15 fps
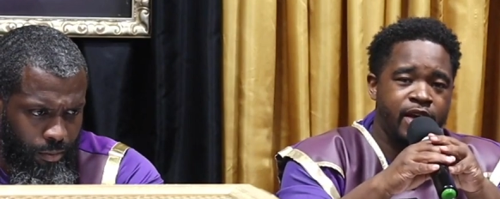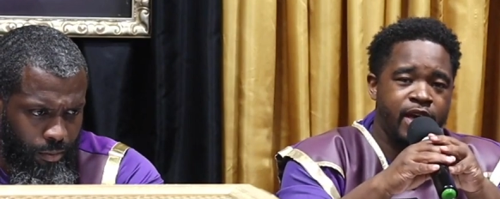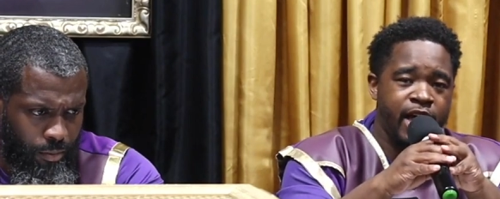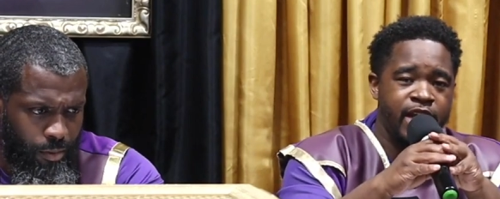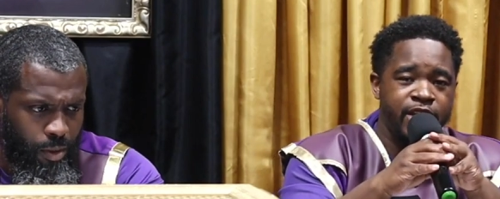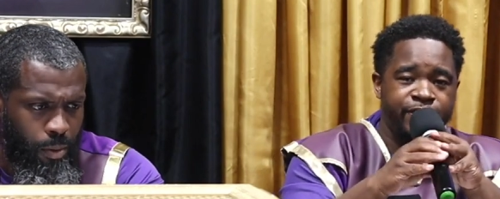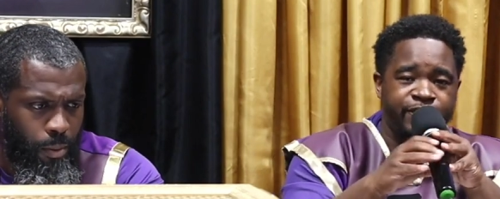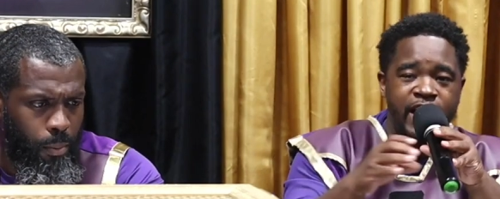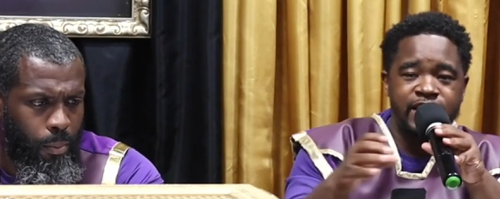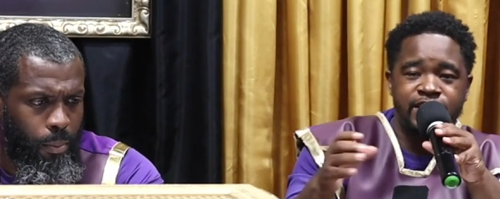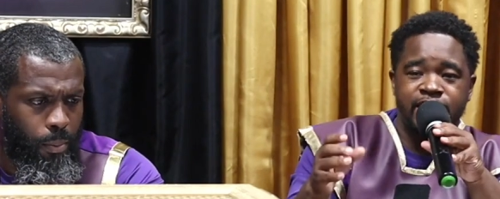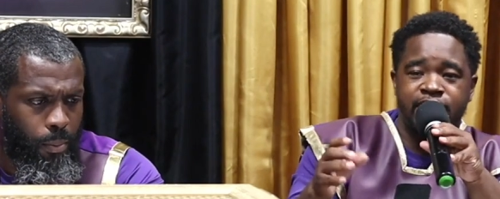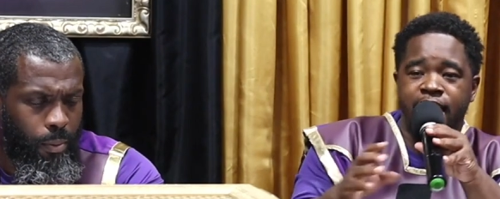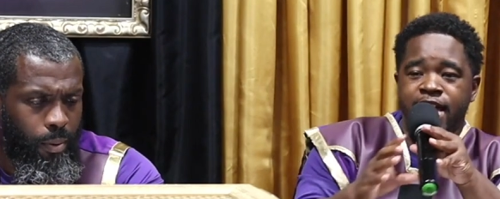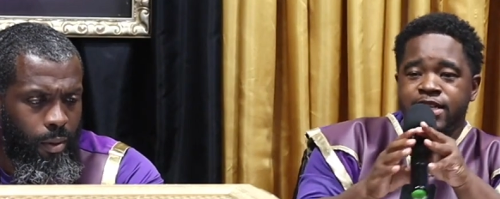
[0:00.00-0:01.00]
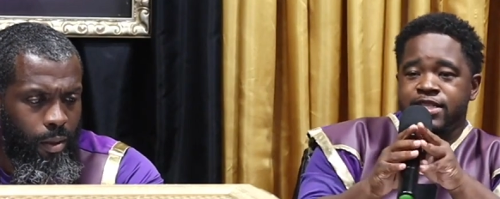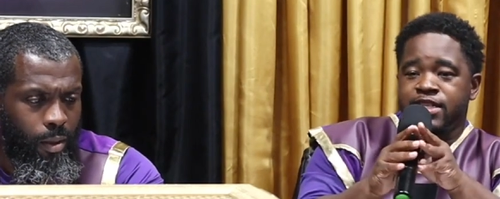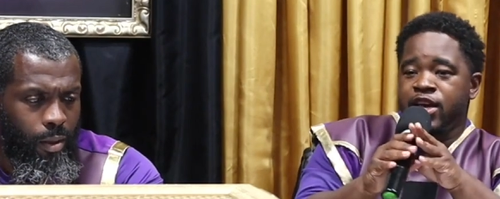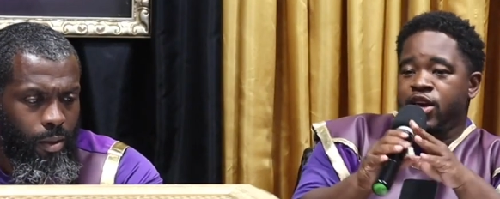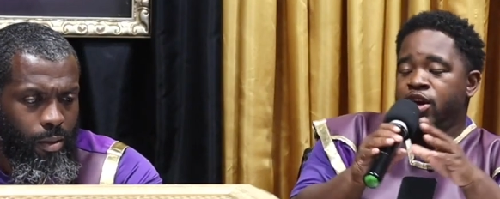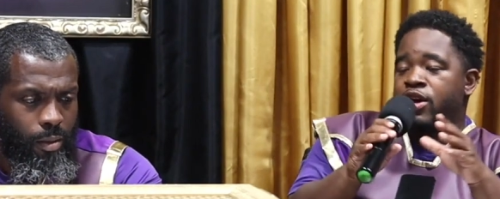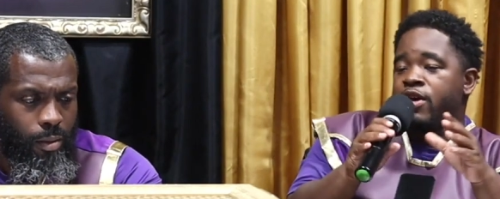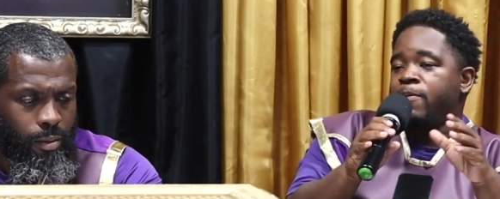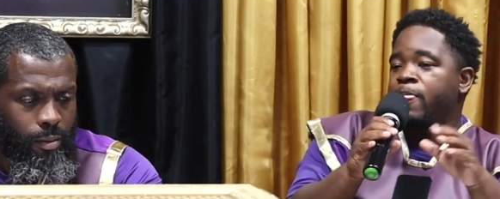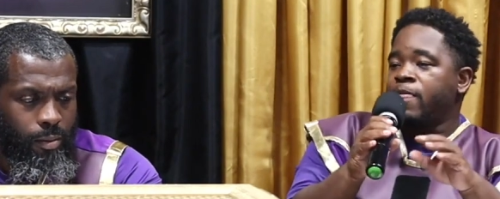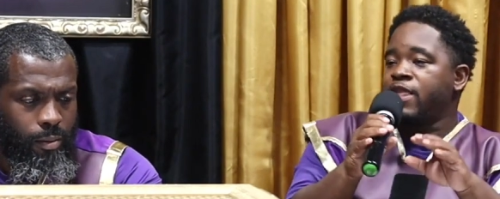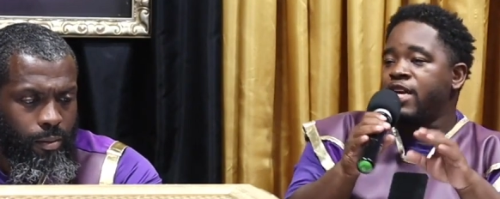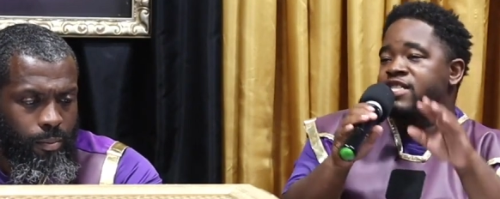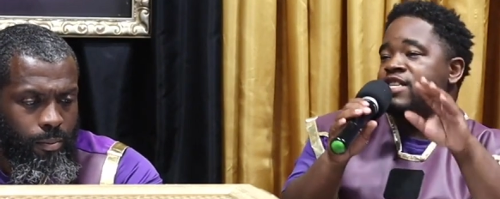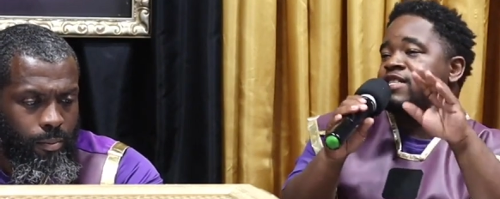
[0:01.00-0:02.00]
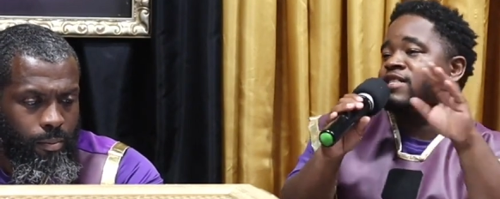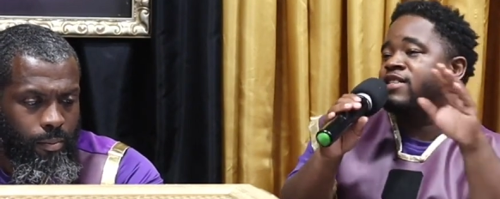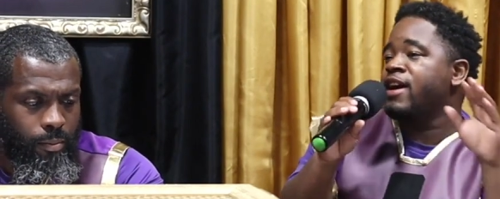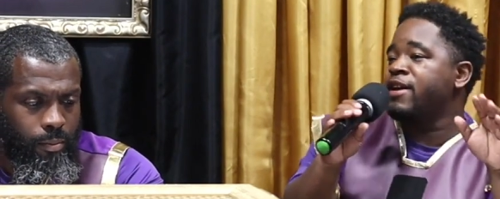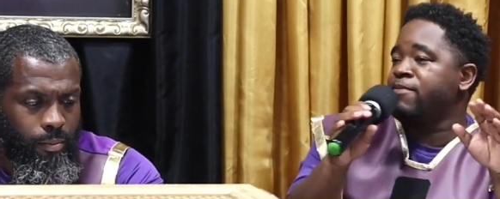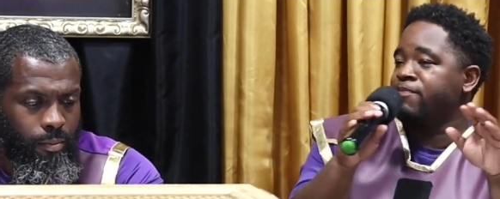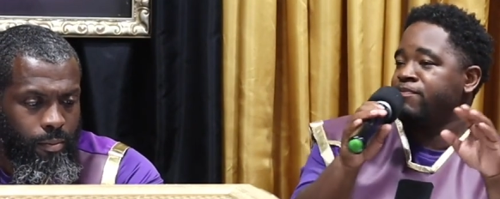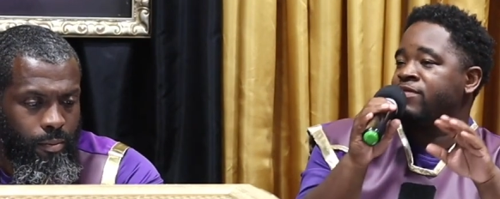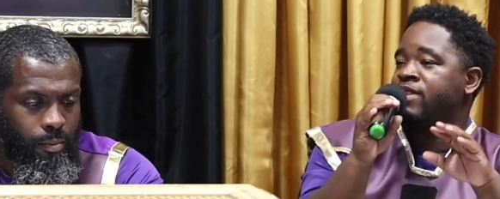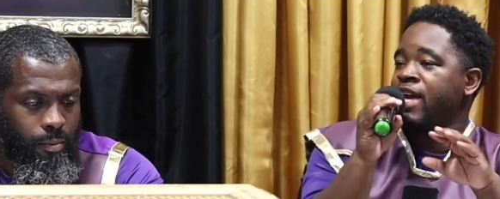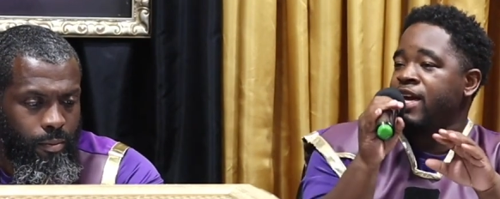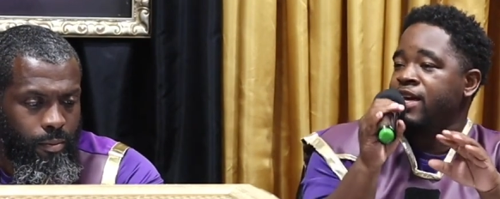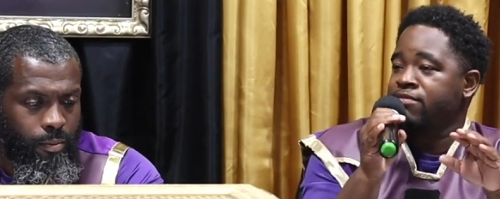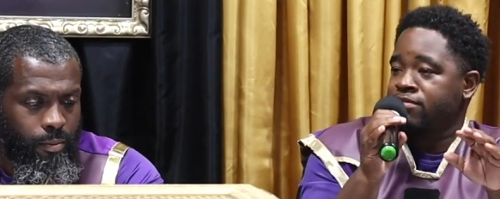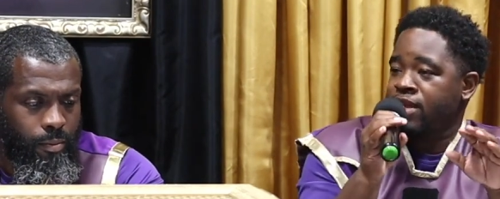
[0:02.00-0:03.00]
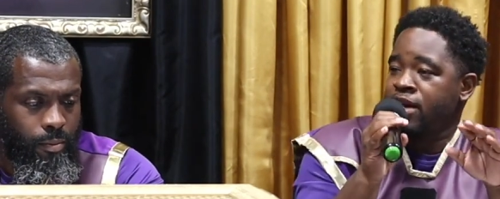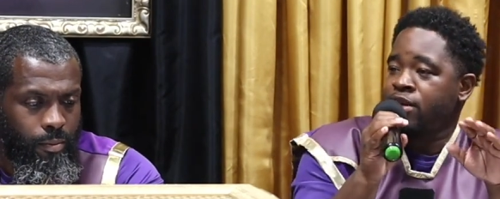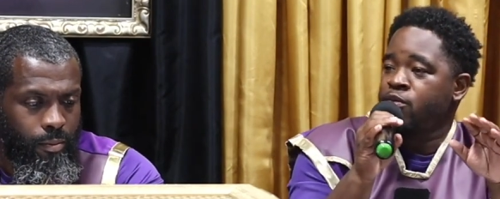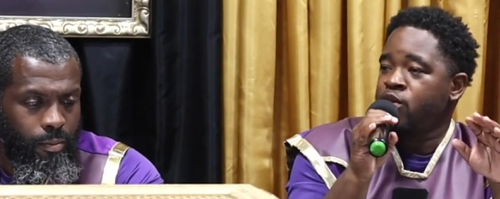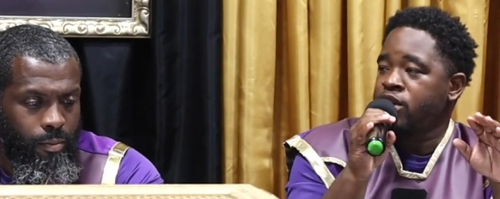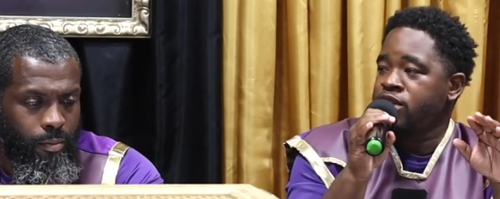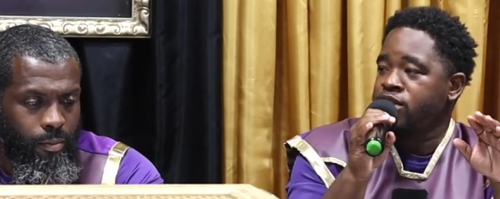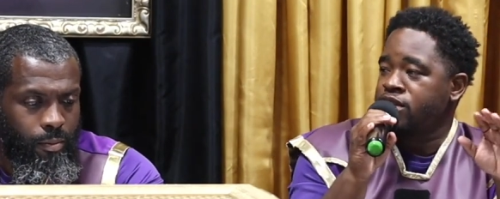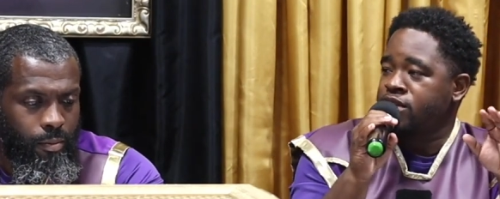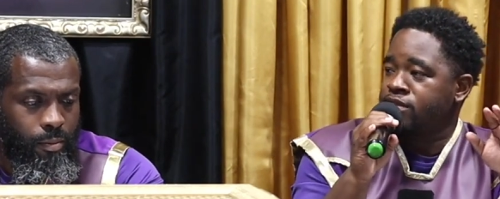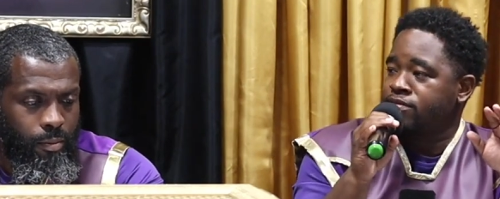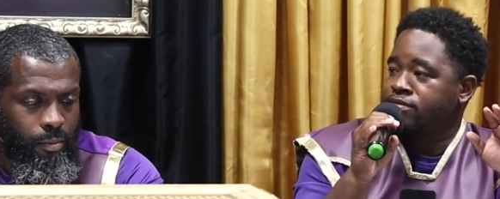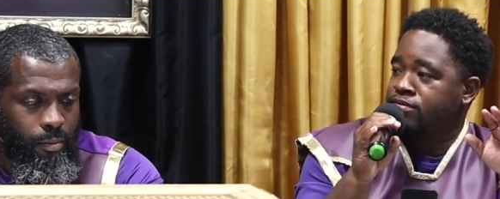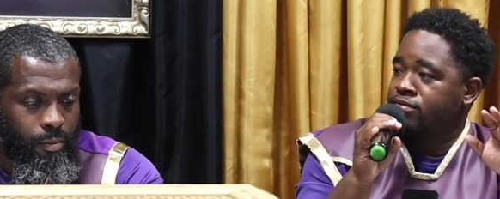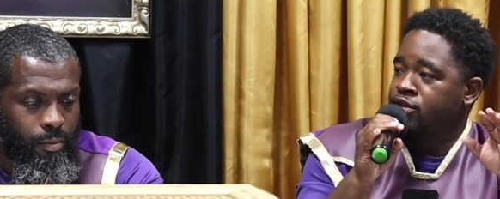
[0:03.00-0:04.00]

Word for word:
Speaker 1: And if that's the case, let's just say they wanted to, you